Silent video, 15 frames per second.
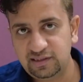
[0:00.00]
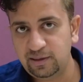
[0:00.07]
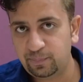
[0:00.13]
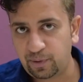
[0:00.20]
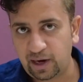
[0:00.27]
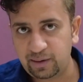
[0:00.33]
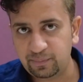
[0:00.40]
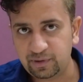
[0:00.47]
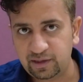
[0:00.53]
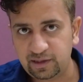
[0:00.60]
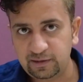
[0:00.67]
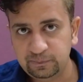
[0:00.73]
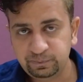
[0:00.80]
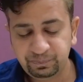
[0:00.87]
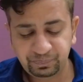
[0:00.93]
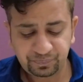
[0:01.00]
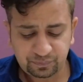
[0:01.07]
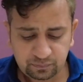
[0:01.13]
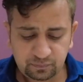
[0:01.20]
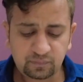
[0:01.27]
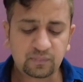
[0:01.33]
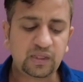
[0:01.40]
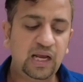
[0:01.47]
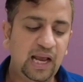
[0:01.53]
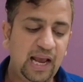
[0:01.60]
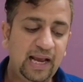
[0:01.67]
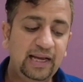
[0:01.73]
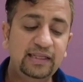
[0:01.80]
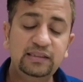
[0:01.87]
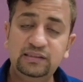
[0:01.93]
the primary,
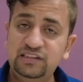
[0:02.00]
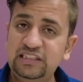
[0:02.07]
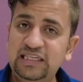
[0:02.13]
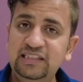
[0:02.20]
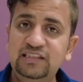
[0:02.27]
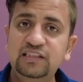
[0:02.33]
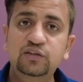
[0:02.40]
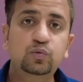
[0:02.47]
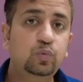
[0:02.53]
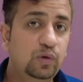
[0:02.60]
and changes